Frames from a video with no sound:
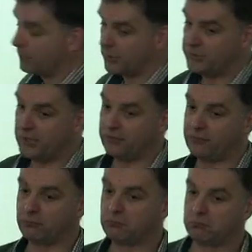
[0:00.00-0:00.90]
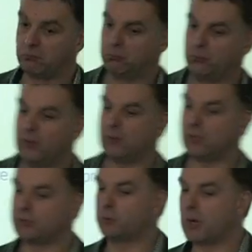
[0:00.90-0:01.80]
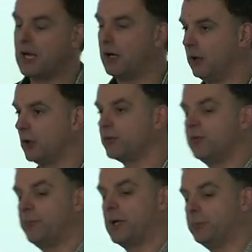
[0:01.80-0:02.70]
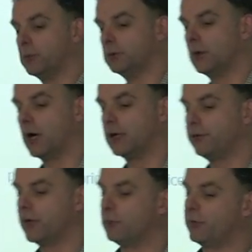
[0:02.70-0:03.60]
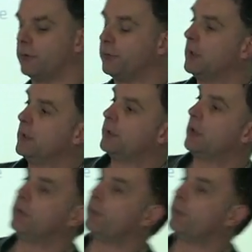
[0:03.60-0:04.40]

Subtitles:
which is pretty much where a lot of people lie in terms of there